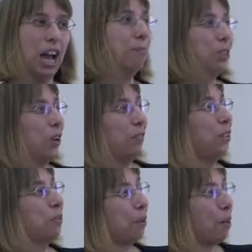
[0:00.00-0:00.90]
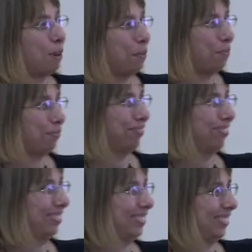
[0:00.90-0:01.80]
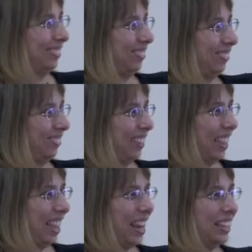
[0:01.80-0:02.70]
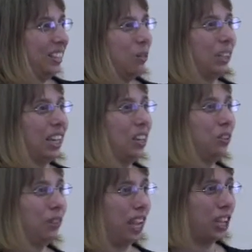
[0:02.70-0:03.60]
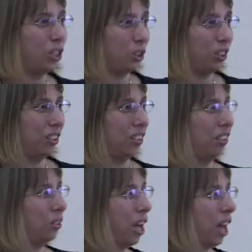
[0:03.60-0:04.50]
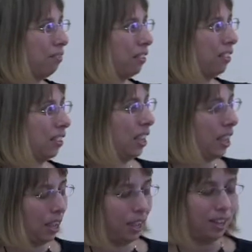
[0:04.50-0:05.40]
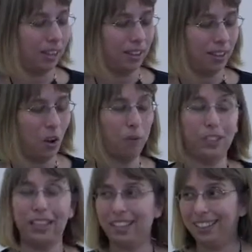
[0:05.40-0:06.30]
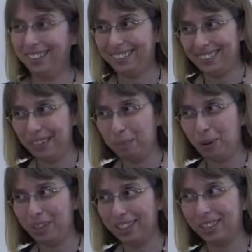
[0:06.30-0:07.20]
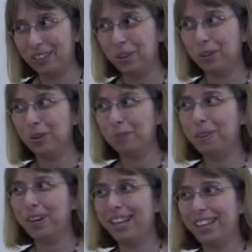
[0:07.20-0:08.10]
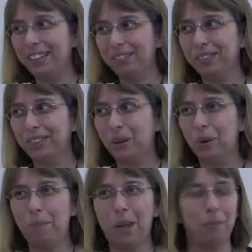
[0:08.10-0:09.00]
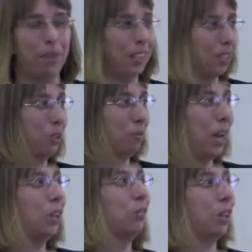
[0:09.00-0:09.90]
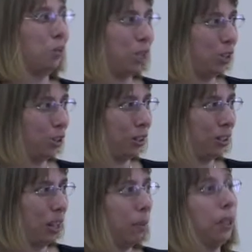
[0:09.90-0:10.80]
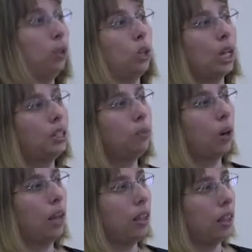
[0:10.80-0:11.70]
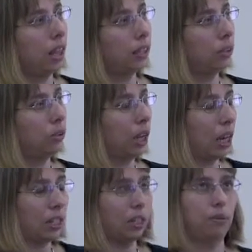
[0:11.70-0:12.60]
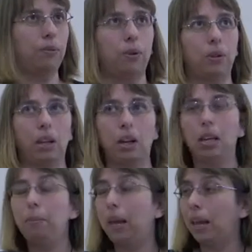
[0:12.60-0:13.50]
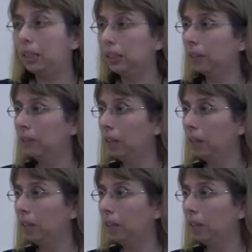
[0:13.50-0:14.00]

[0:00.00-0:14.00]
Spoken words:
I'm solving your problem. And let's see what kind of reaction you have. Obviously, the product is not going to be ready, so payment is going to be out of the question. But you can ask for other things. You can ask them for their emails.